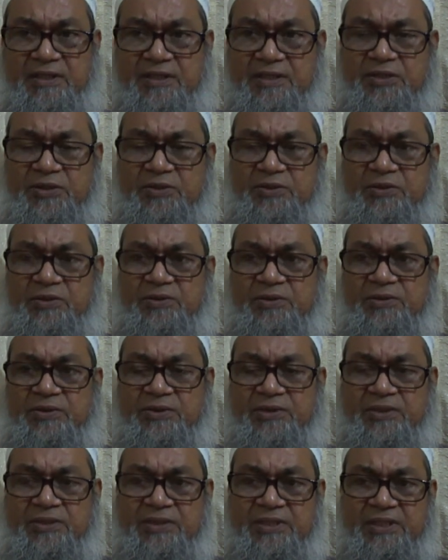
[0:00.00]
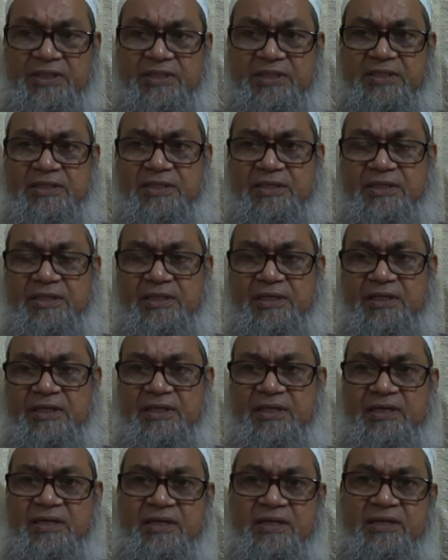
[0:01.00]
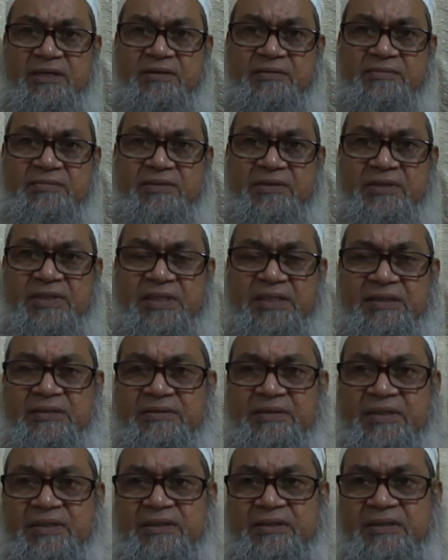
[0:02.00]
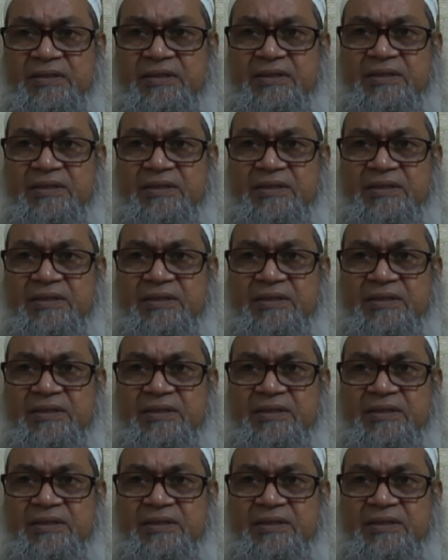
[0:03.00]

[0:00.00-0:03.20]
So this it